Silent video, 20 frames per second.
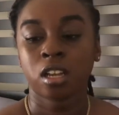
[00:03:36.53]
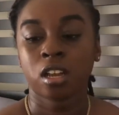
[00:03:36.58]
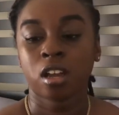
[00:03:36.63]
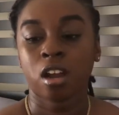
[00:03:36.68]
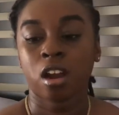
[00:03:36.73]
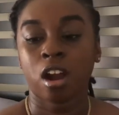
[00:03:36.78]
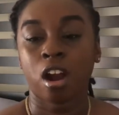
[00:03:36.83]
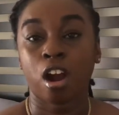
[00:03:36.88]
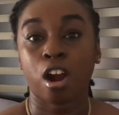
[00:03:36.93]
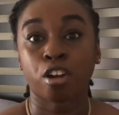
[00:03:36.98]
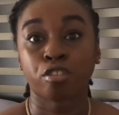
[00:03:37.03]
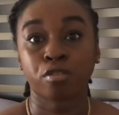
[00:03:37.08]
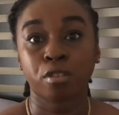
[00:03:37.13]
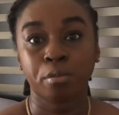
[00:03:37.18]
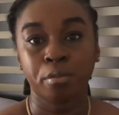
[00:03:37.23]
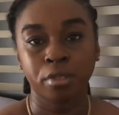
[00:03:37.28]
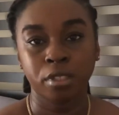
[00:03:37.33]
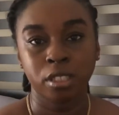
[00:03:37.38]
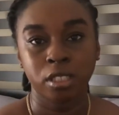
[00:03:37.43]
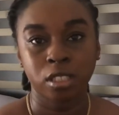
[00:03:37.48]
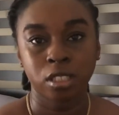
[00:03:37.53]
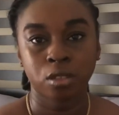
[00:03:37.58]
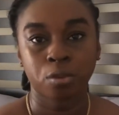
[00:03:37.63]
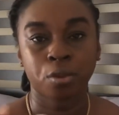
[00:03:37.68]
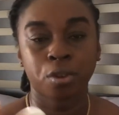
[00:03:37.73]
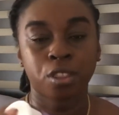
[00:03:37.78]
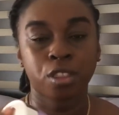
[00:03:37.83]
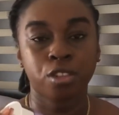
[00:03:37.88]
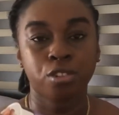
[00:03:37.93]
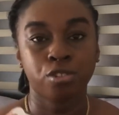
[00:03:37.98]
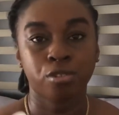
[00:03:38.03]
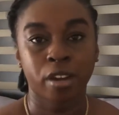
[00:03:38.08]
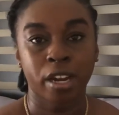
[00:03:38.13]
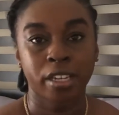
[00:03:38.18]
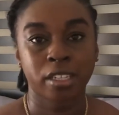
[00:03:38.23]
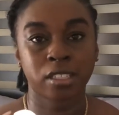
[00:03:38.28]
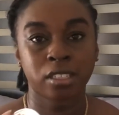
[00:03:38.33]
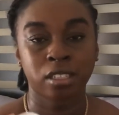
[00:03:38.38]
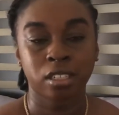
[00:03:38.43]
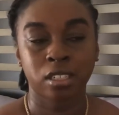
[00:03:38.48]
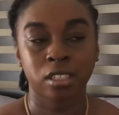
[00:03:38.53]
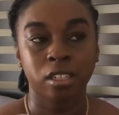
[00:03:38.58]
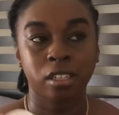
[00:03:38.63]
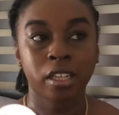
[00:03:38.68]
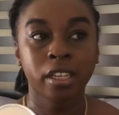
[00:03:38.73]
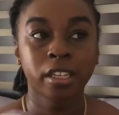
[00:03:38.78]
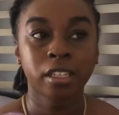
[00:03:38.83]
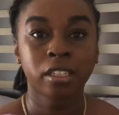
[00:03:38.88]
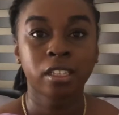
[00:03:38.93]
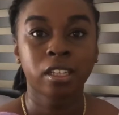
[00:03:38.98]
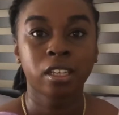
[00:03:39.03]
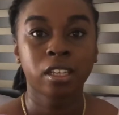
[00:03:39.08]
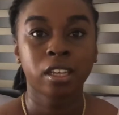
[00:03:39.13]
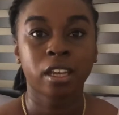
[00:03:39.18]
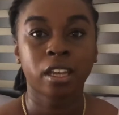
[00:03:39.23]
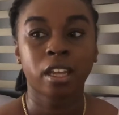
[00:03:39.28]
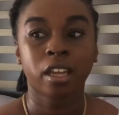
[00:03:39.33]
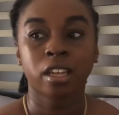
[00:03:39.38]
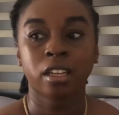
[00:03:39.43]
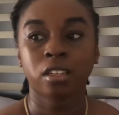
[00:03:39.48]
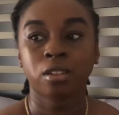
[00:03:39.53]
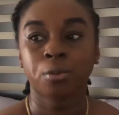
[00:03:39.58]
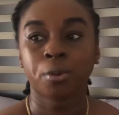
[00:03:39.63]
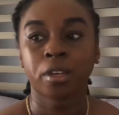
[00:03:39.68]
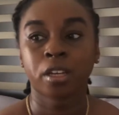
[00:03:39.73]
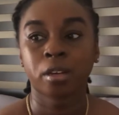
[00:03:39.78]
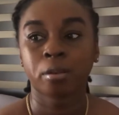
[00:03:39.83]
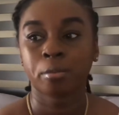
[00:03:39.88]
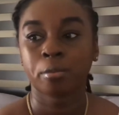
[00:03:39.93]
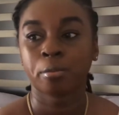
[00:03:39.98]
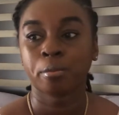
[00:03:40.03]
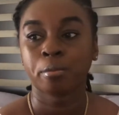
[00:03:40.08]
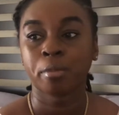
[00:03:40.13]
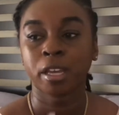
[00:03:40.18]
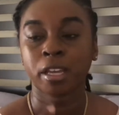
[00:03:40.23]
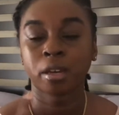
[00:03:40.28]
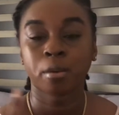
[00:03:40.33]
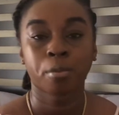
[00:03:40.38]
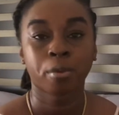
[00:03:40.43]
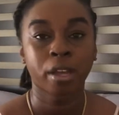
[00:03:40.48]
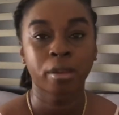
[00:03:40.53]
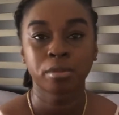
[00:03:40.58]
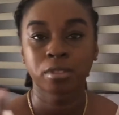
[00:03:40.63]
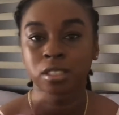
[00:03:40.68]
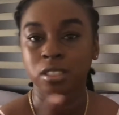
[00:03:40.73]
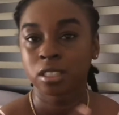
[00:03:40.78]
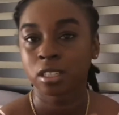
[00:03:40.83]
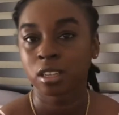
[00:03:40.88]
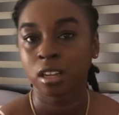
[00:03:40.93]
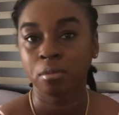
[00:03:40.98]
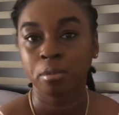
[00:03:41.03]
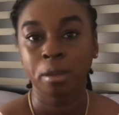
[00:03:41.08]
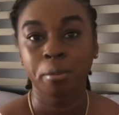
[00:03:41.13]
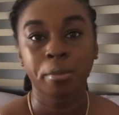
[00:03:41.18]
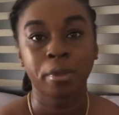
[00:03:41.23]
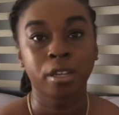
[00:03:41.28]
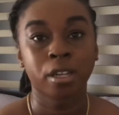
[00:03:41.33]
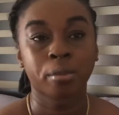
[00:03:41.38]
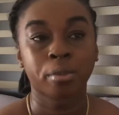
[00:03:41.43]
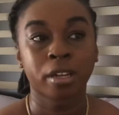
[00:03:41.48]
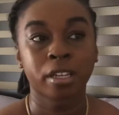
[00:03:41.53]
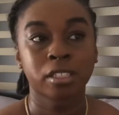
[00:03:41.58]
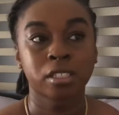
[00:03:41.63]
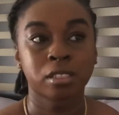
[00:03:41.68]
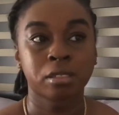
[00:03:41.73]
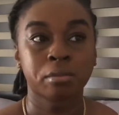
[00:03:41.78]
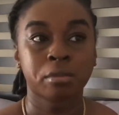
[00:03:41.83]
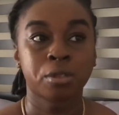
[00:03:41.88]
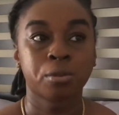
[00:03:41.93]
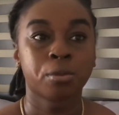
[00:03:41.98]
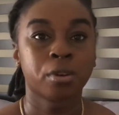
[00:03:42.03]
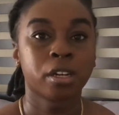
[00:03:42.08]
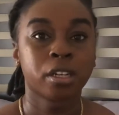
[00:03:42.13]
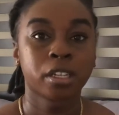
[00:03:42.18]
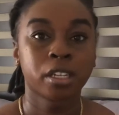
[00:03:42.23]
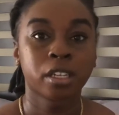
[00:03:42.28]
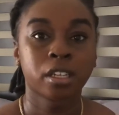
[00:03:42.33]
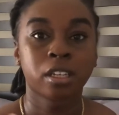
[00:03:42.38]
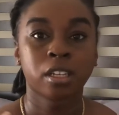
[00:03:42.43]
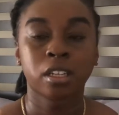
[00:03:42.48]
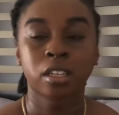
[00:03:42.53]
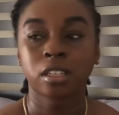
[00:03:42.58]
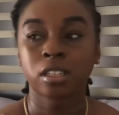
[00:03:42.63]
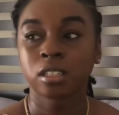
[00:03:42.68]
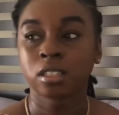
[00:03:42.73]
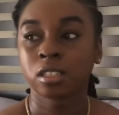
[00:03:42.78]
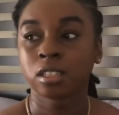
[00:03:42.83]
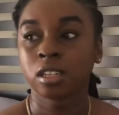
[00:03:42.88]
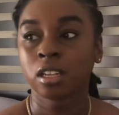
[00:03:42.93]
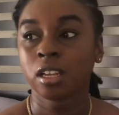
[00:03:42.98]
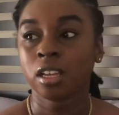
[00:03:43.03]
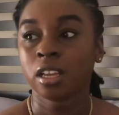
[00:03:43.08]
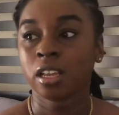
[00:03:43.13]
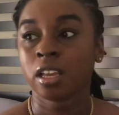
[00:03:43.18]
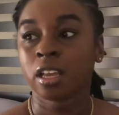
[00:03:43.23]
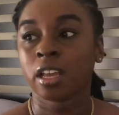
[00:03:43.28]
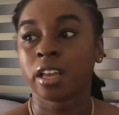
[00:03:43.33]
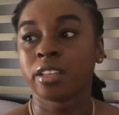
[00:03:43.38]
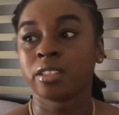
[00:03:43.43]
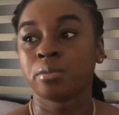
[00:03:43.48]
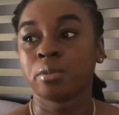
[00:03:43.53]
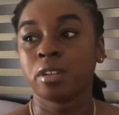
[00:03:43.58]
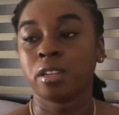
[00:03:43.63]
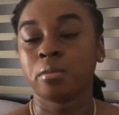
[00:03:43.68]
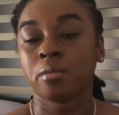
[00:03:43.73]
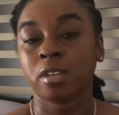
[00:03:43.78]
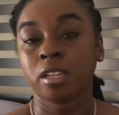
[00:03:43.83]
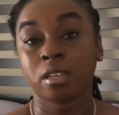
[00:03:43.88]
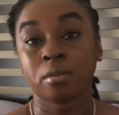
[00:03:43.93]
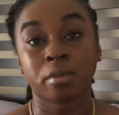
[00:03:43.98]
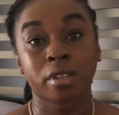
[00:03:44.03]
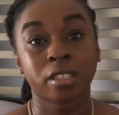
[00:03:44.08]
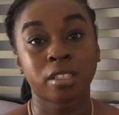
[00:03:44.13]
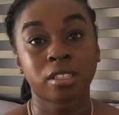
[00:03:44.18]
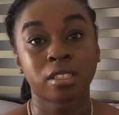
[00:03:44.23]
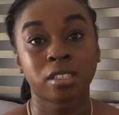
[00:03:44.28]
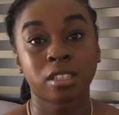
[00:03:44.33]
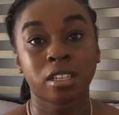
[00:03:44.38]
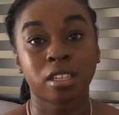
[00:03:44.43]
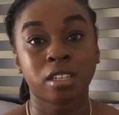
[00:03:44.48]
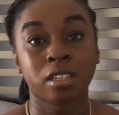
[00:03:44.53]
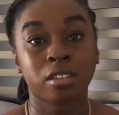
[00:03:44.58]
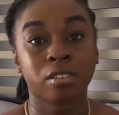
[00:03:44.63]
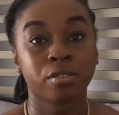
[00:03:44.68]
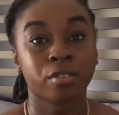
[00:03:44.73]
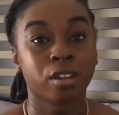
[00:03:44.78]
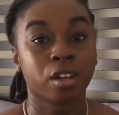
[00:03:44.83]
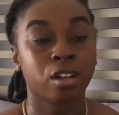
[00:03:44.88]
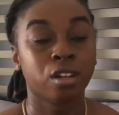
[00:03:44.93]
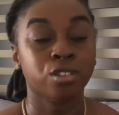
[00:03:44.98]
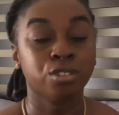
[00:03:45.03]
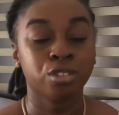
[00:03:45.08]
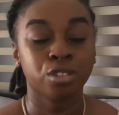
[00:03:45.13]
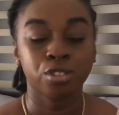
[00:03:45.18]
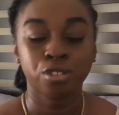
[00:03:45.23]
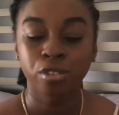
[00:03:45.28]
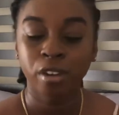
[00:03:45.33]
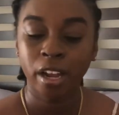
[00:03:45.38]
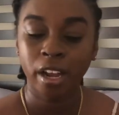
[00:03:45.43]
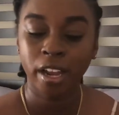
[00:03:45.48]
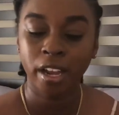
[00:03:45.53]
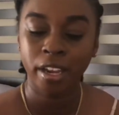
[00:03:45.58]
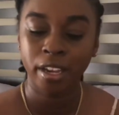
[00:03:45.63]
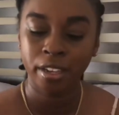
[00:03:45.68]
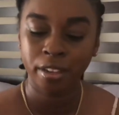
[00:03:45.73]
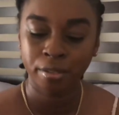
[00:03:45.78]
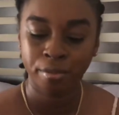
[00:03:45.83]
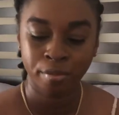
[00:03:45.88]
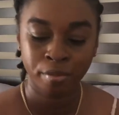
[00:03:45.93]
horribly with dry skin lately, and makeup wipes to take off my makeup hasn't been working. It has been making my skin ultra dry,